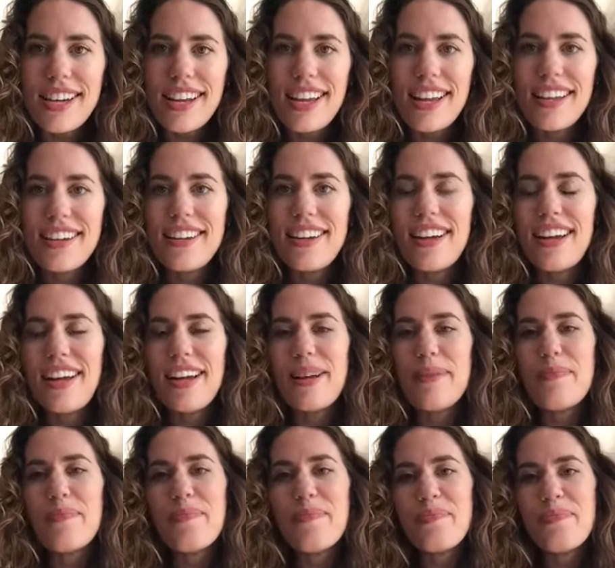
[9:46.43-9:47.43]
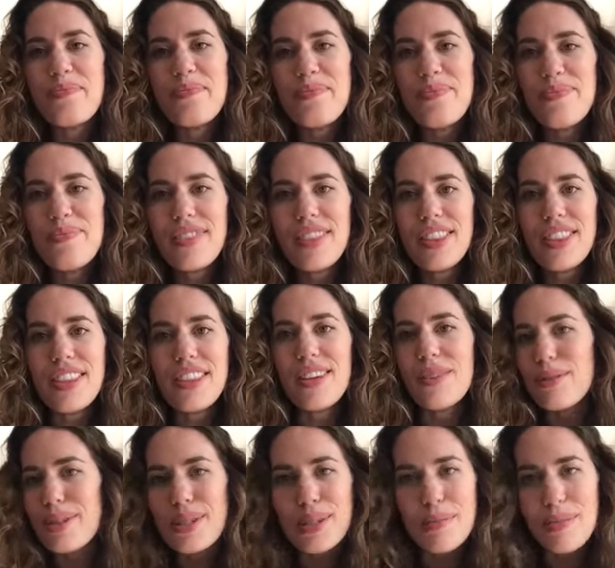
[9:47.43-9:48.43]
and that
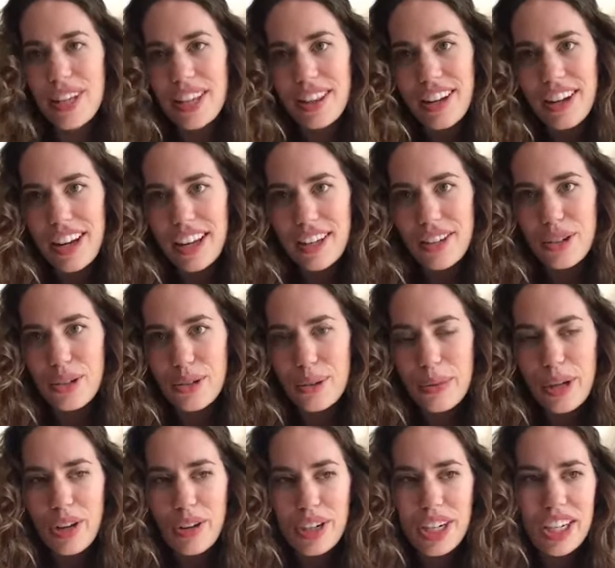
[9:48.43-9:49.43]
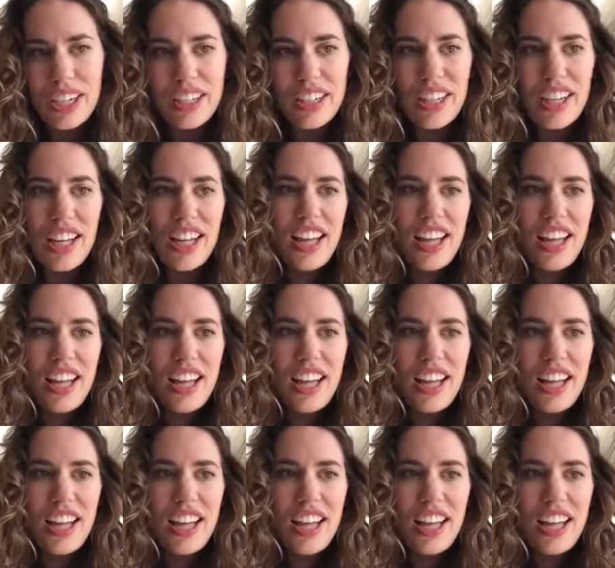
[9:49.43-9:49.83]
there was something that I could do about it.